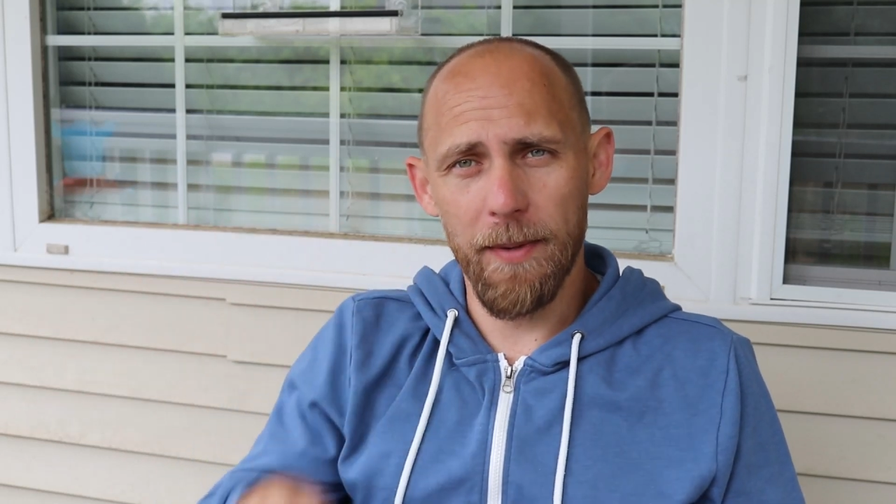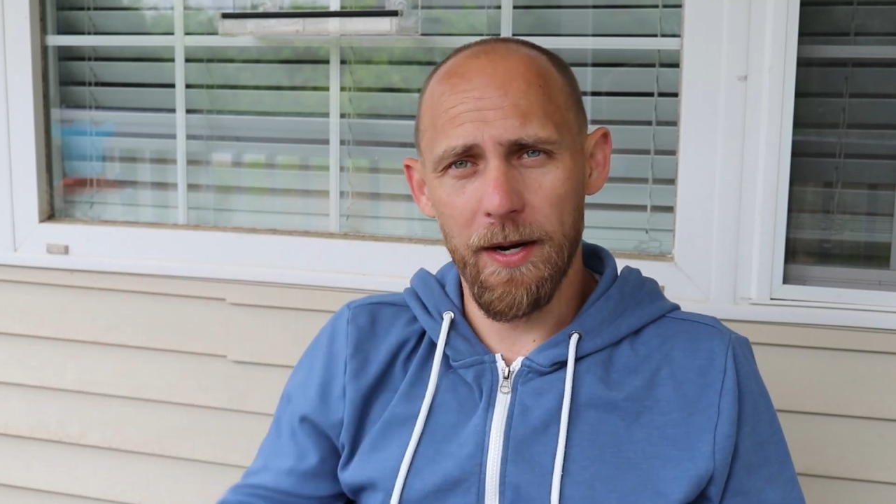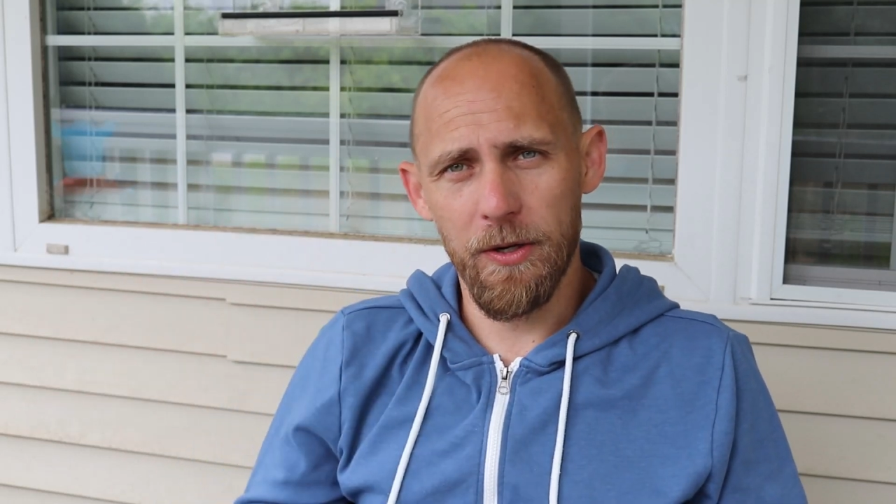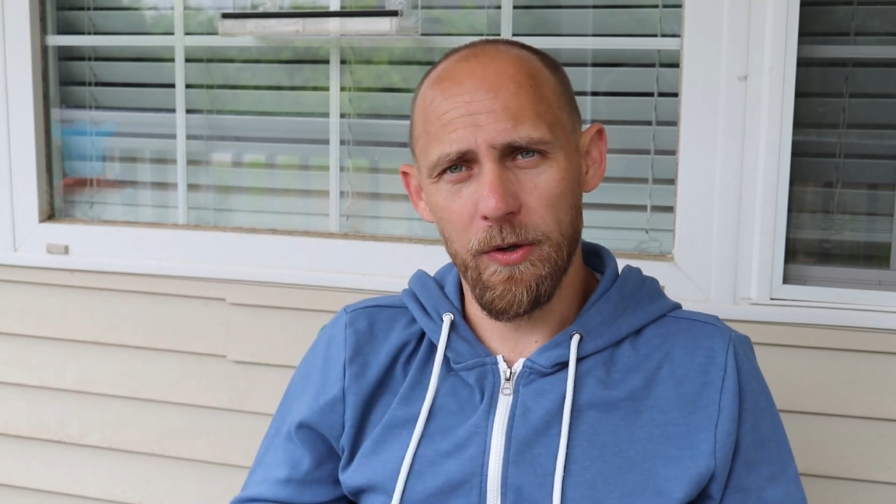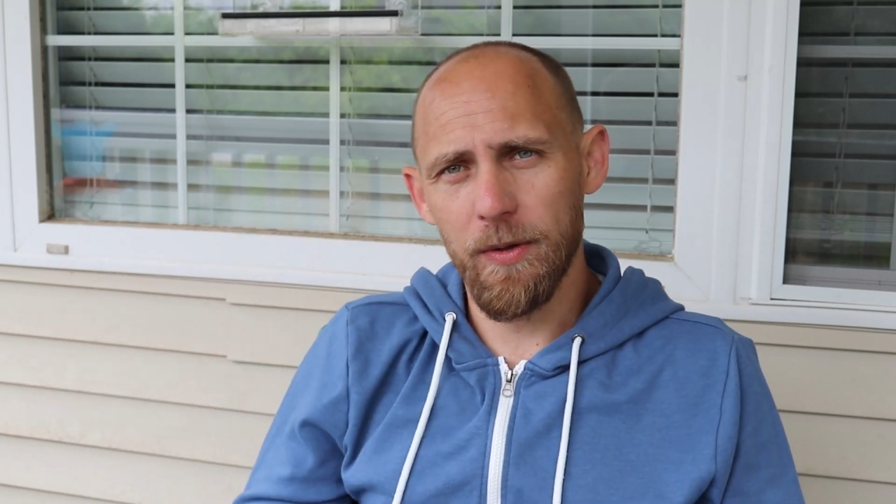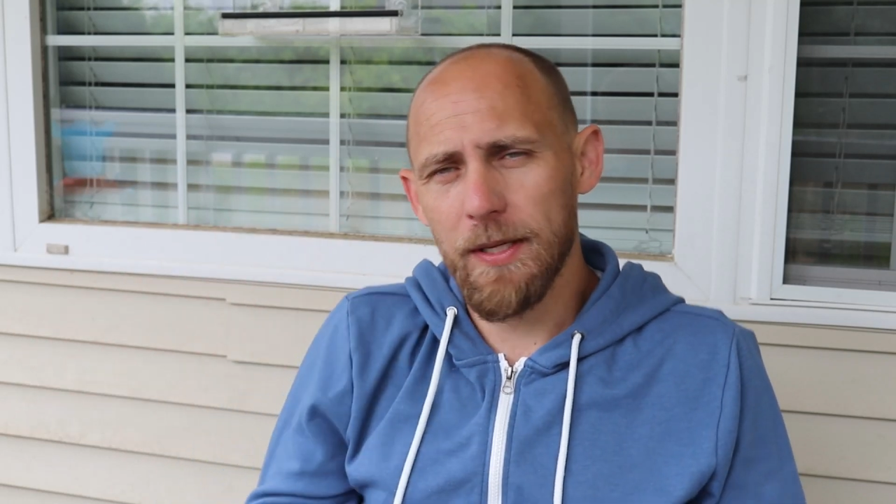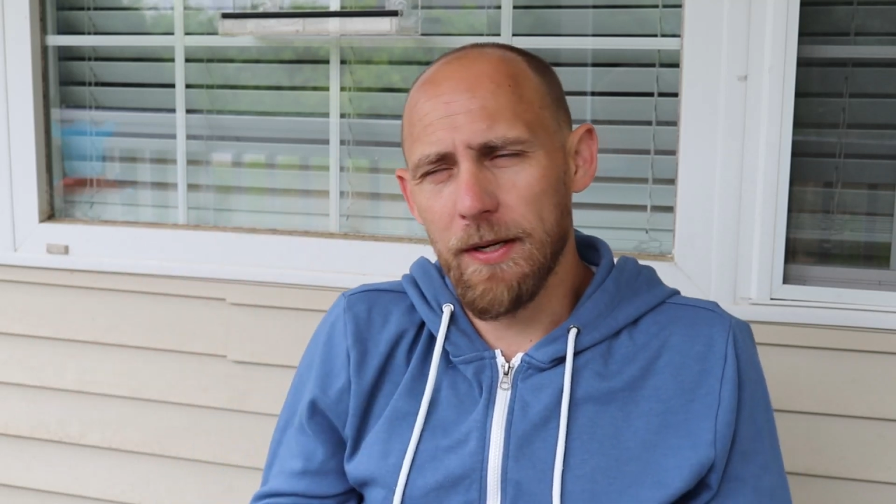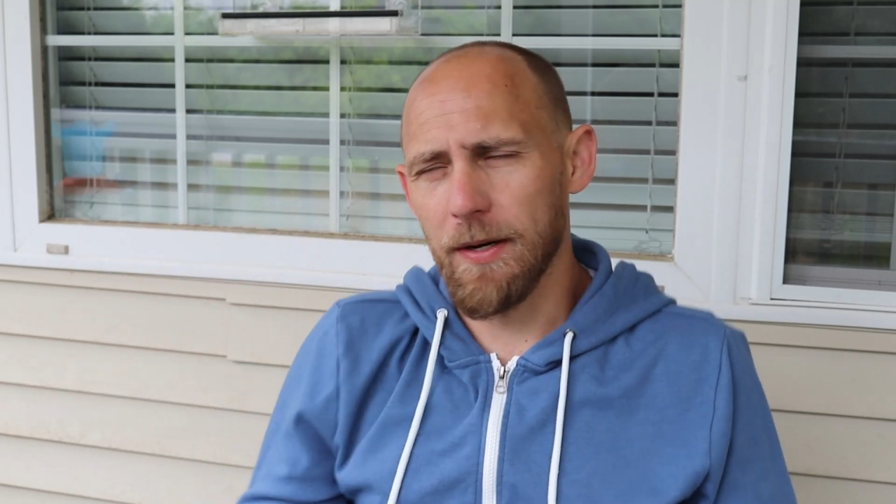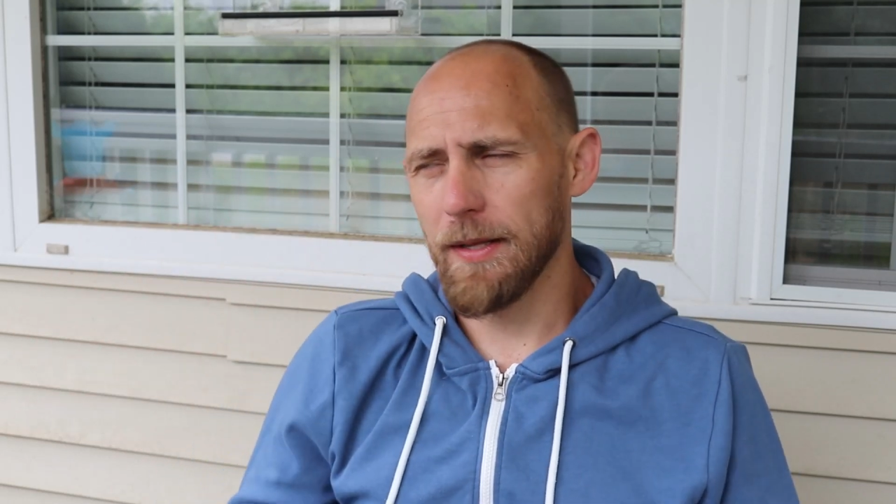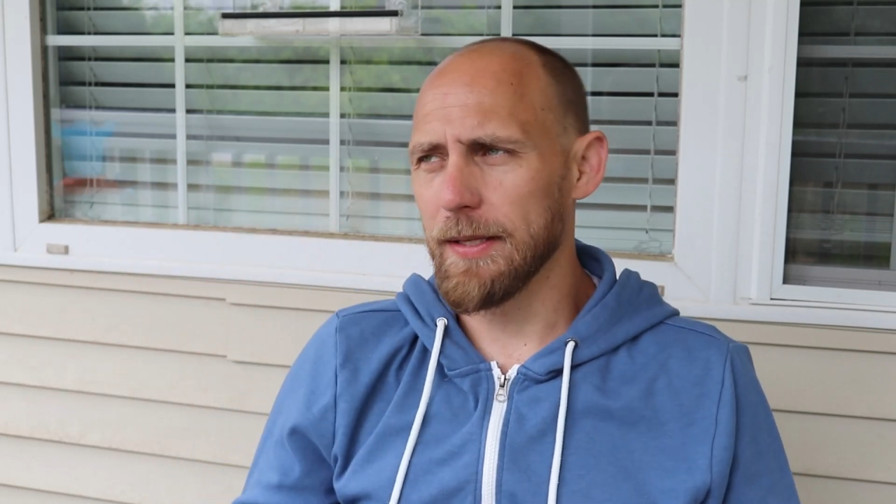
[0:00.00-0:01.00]
I'm going to do
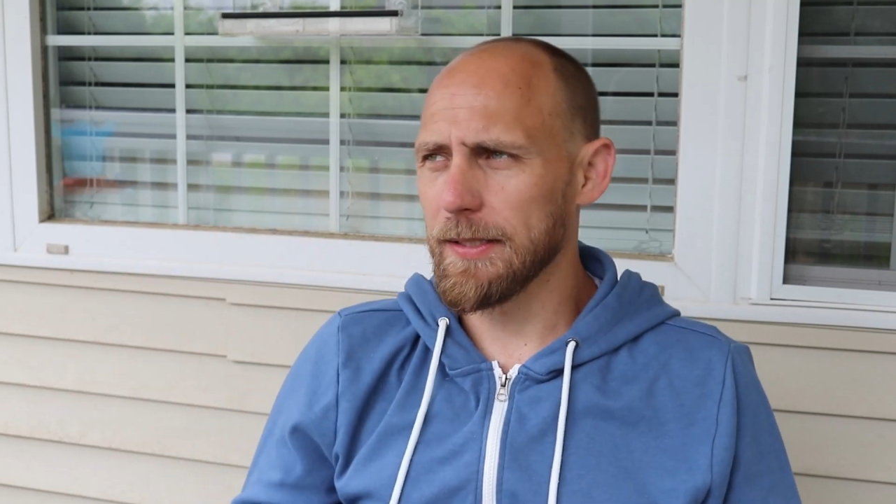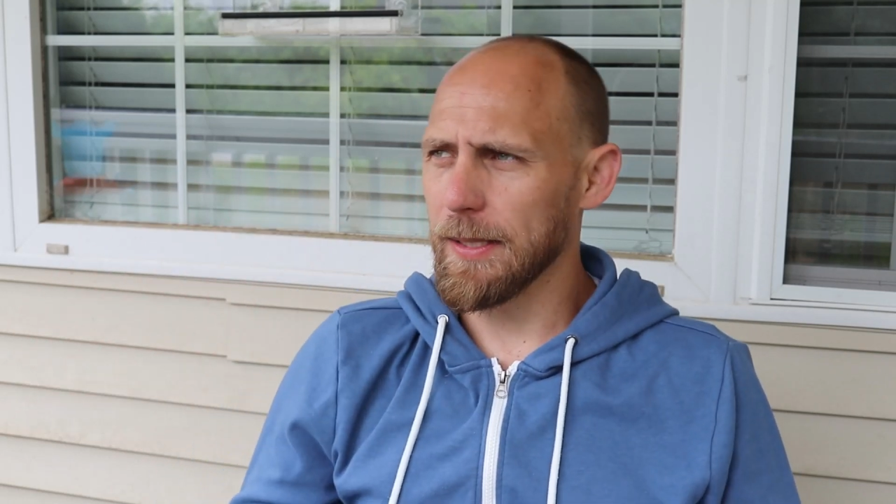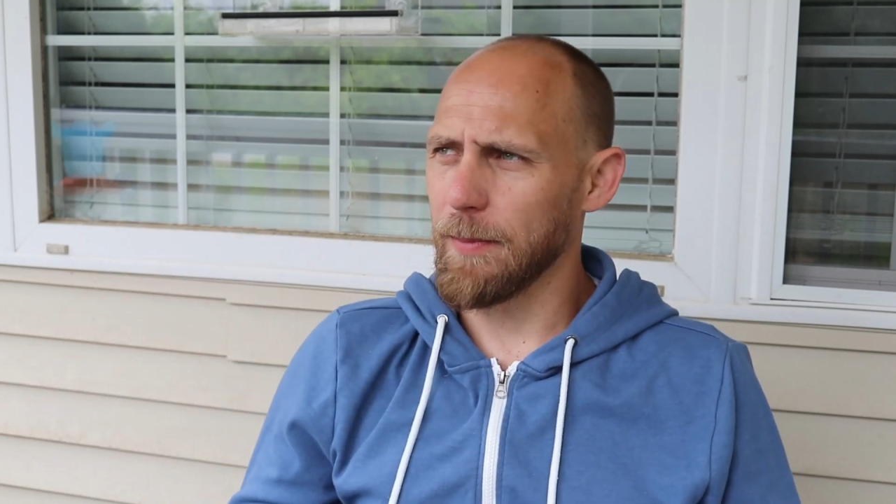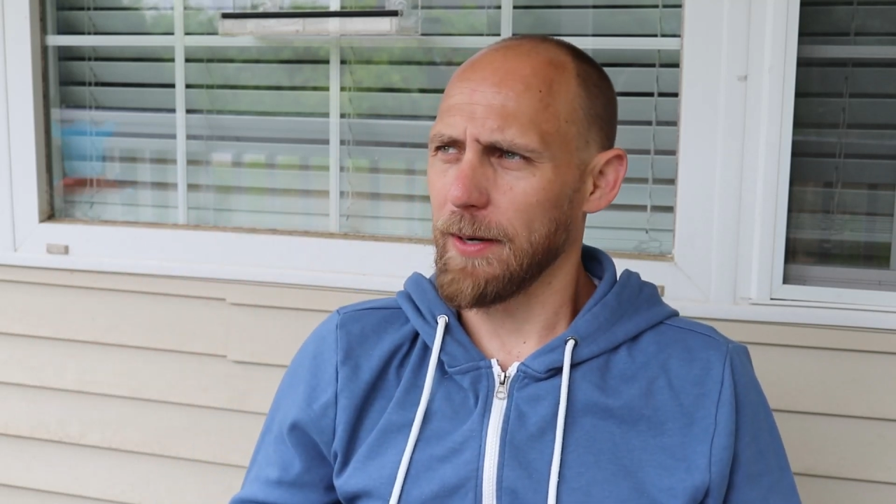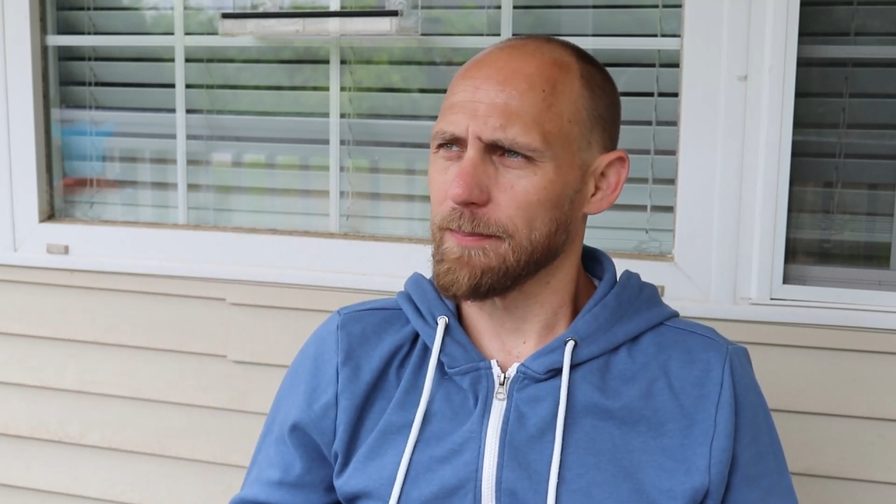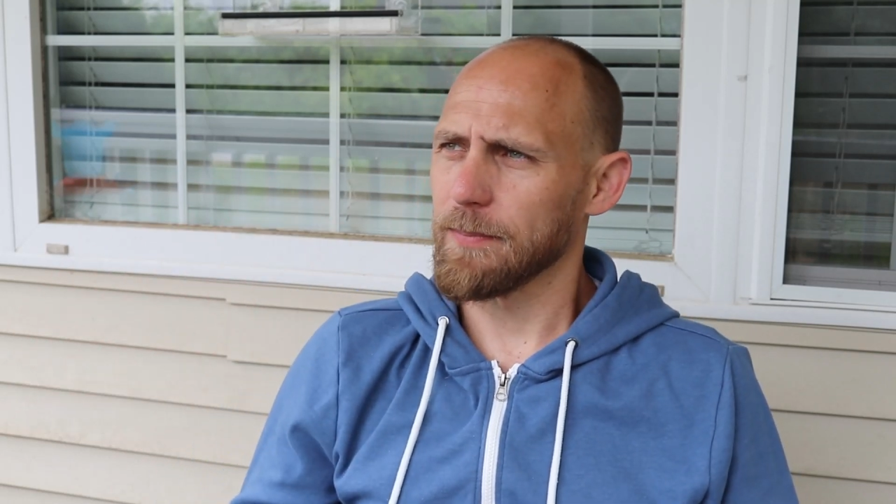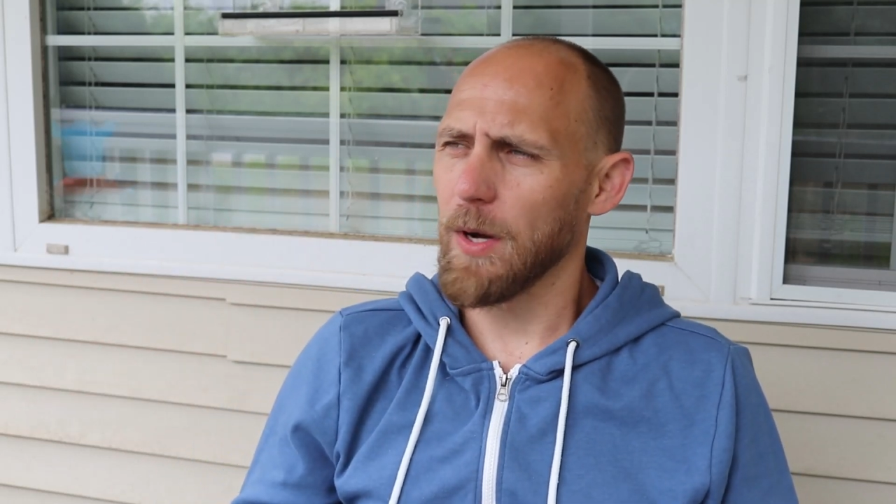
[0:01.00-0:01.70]
here in the summary.